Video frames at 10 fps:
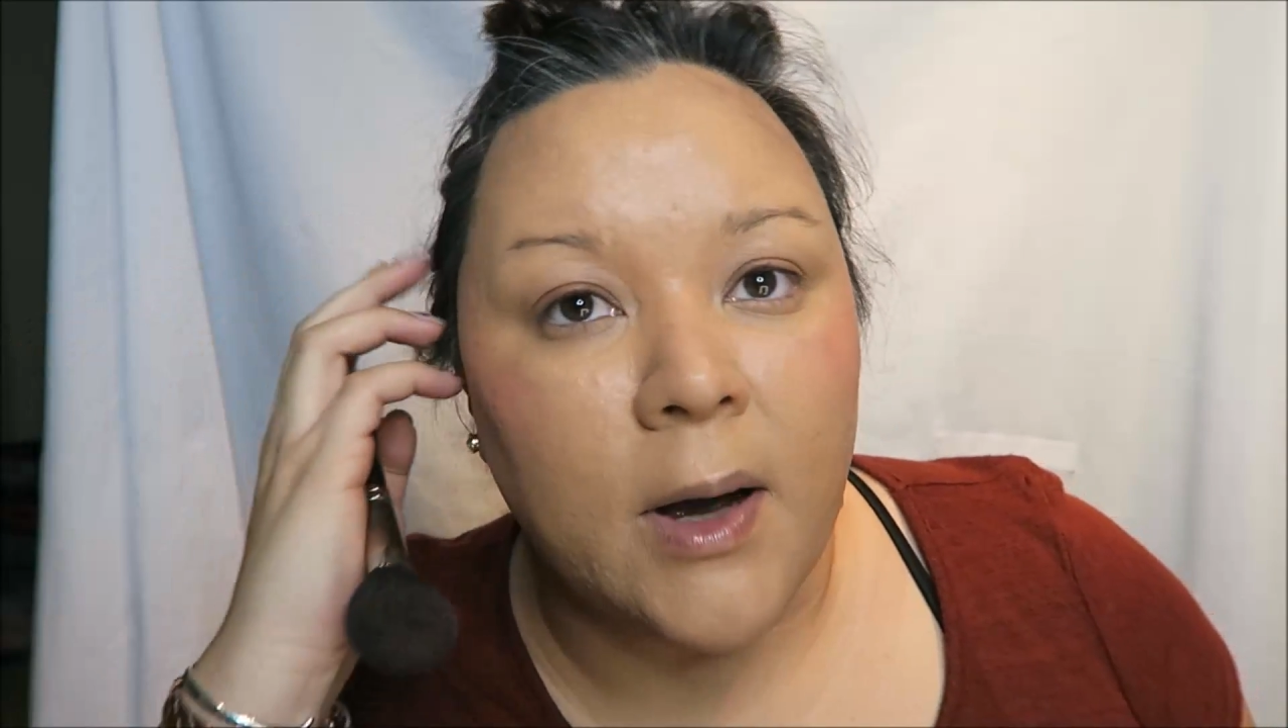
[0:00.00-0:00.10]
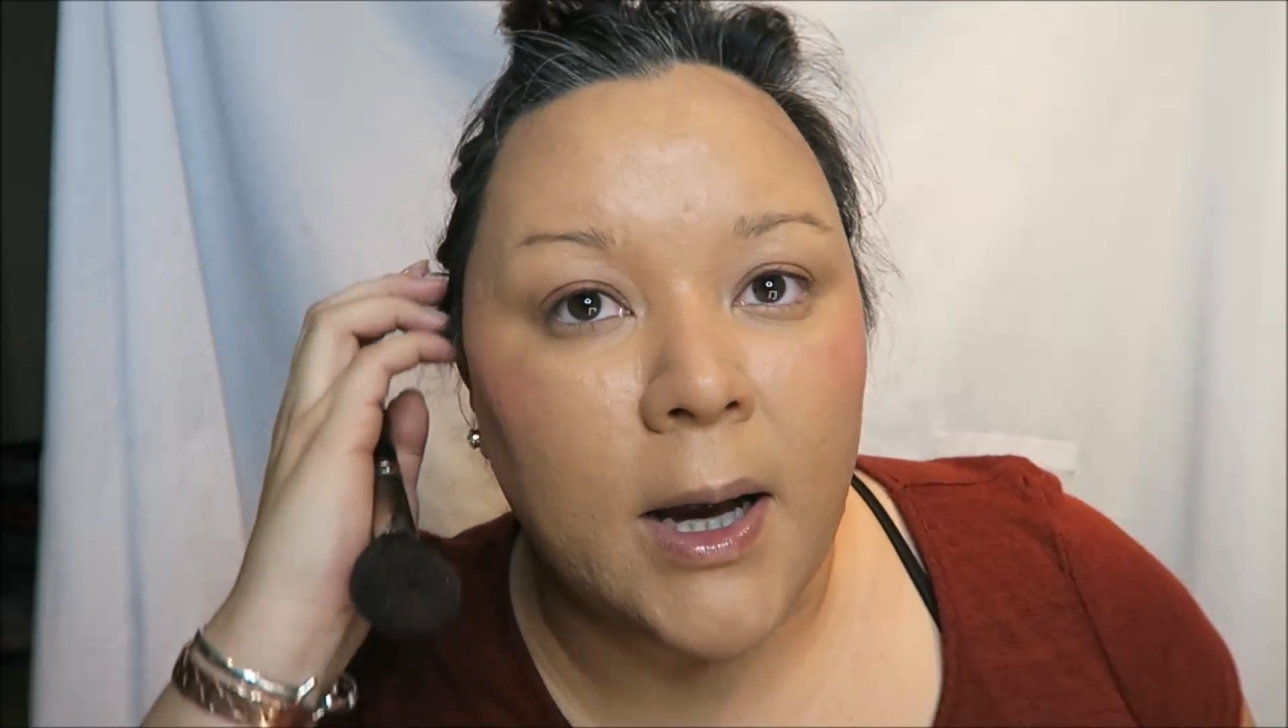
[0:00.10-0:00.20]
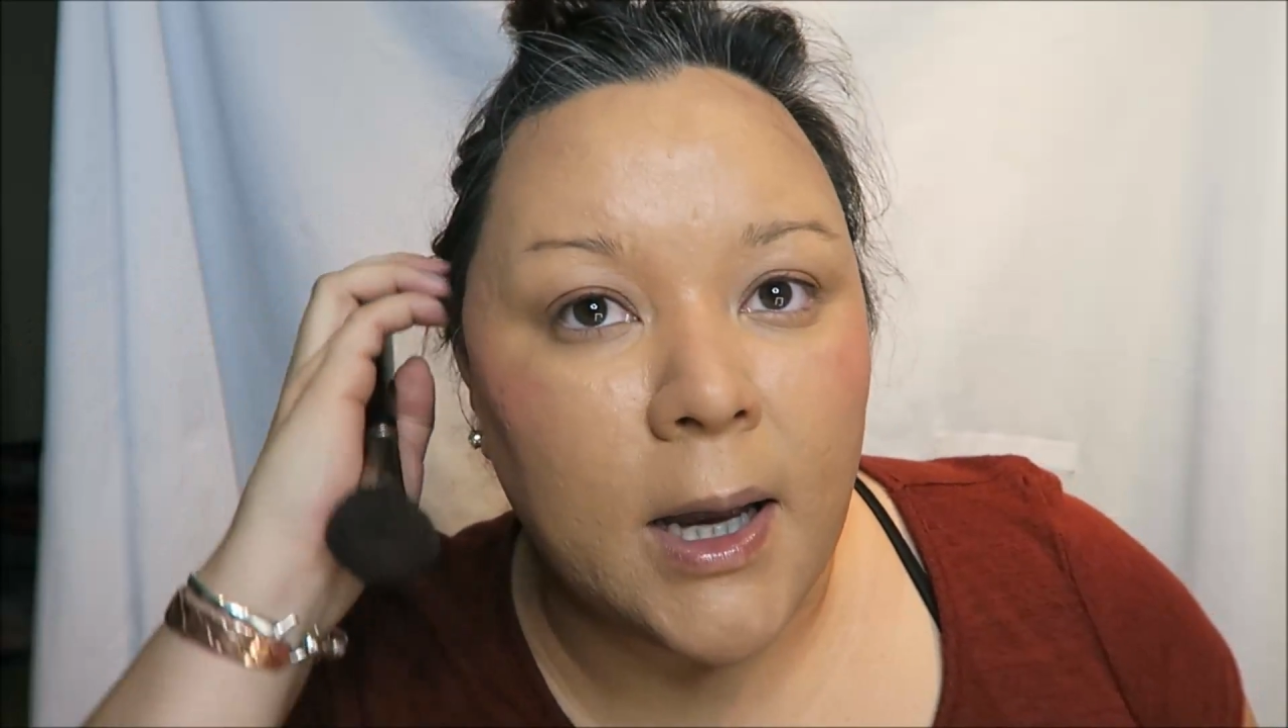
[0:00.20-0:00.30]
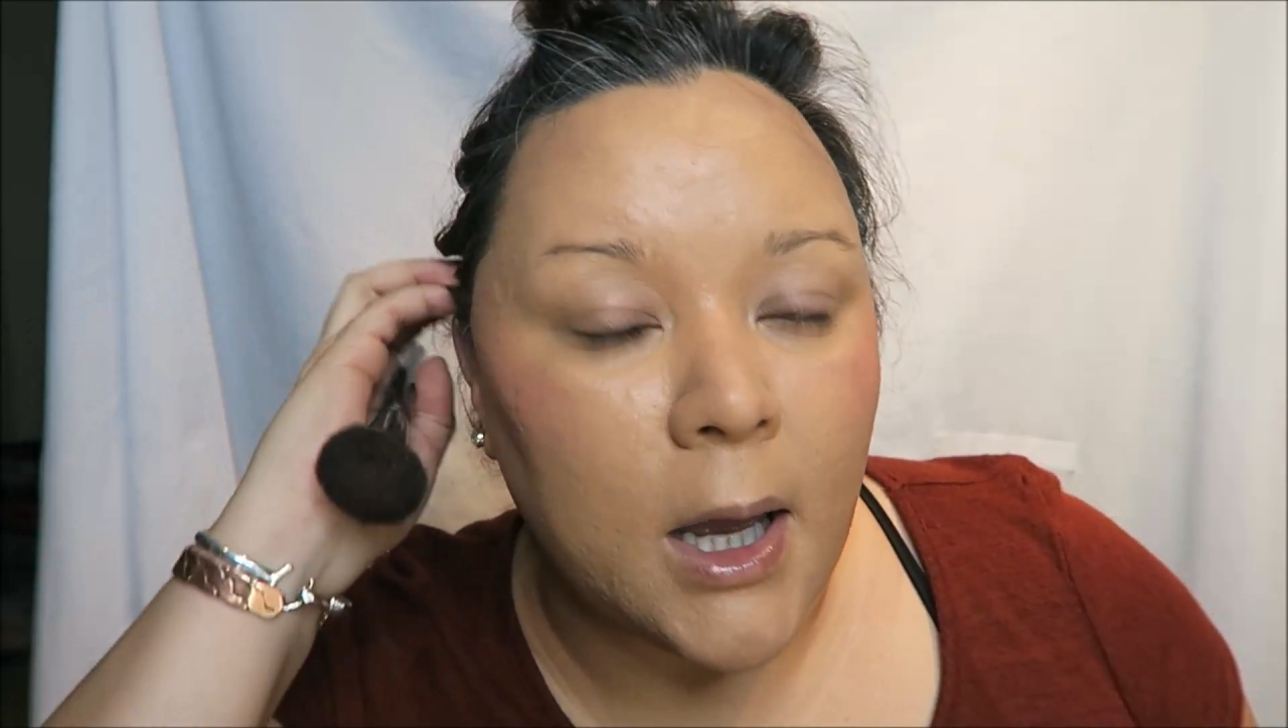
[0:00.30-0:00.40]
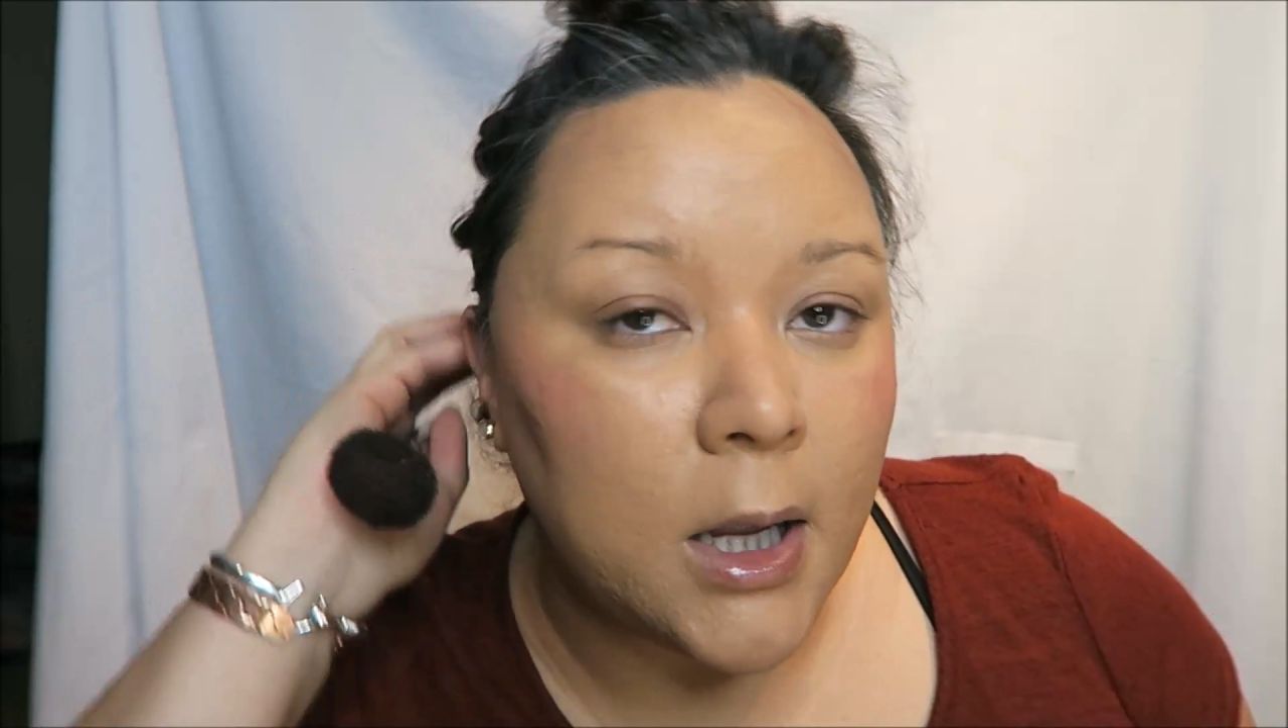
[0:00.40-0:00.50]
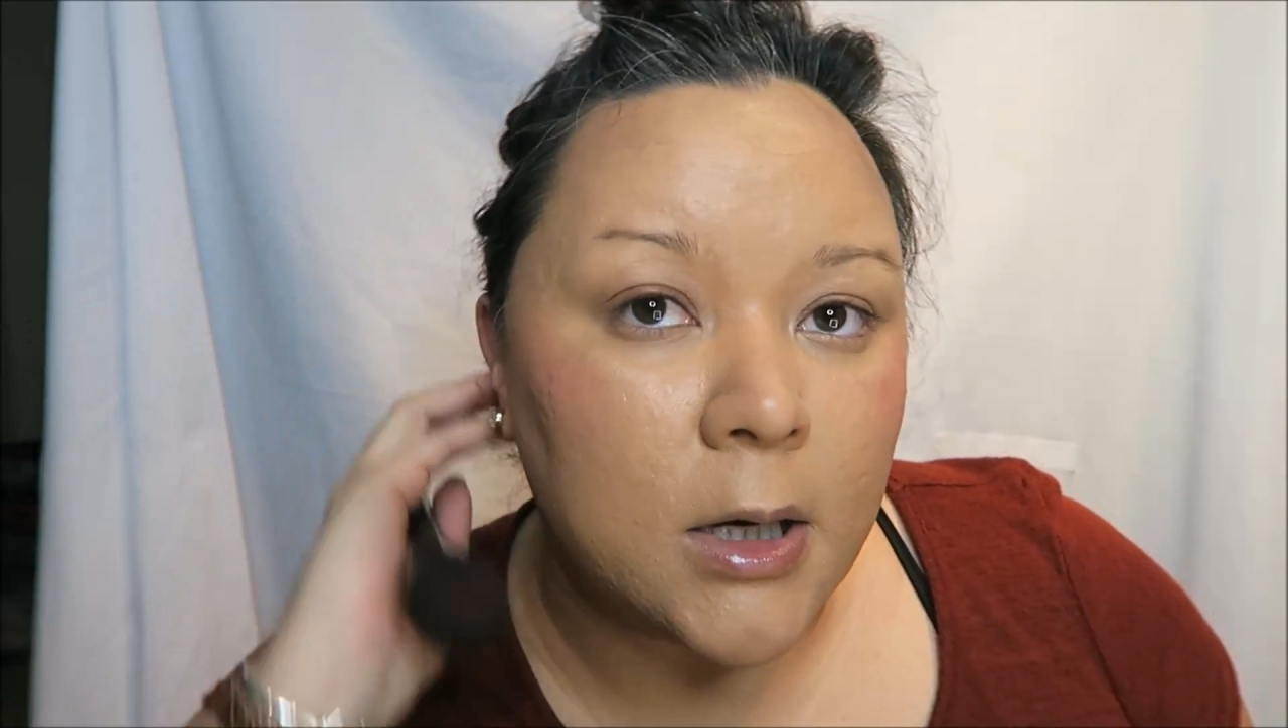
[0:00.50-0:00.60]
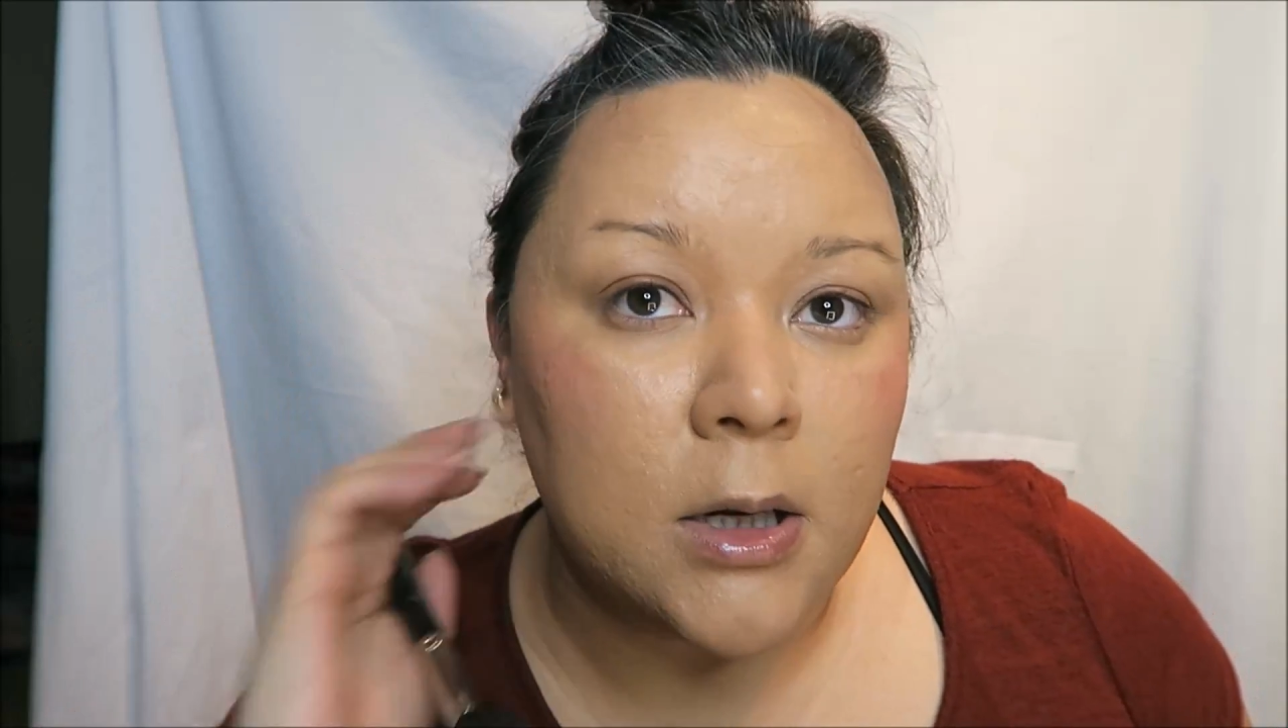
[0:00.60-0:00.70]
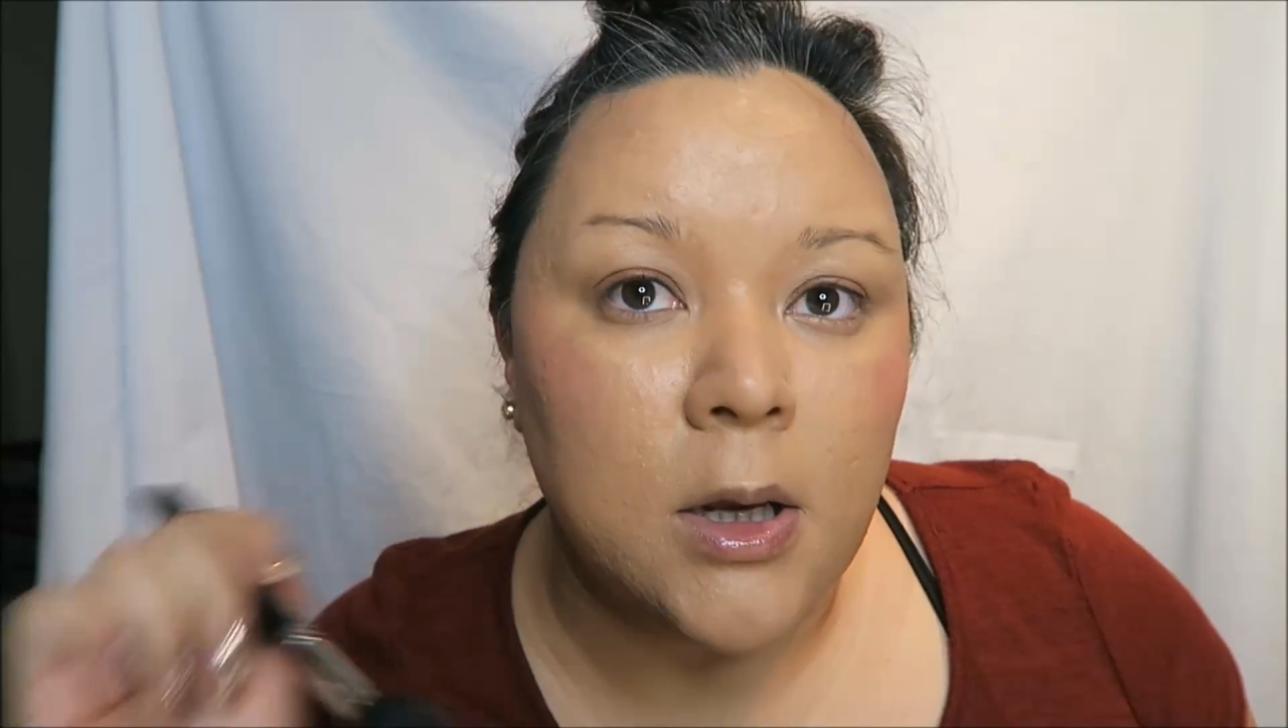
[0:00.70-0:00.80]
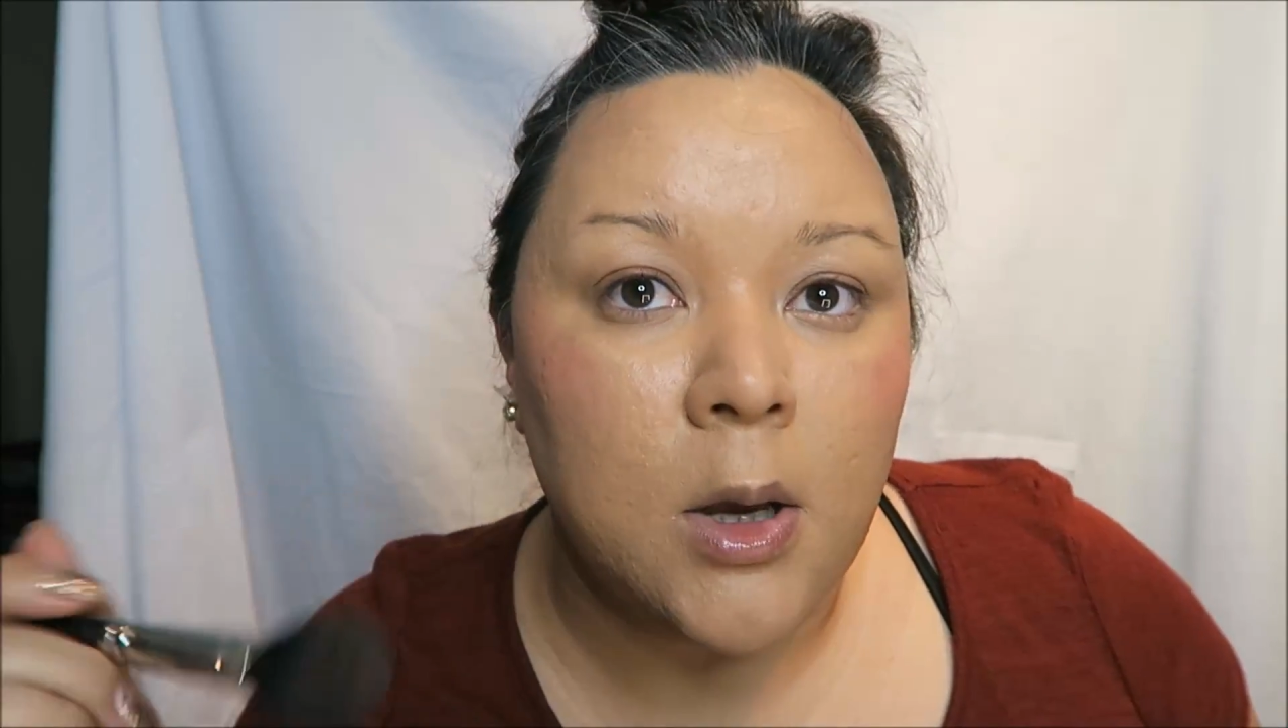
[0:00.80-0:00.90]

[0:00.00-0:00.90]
I had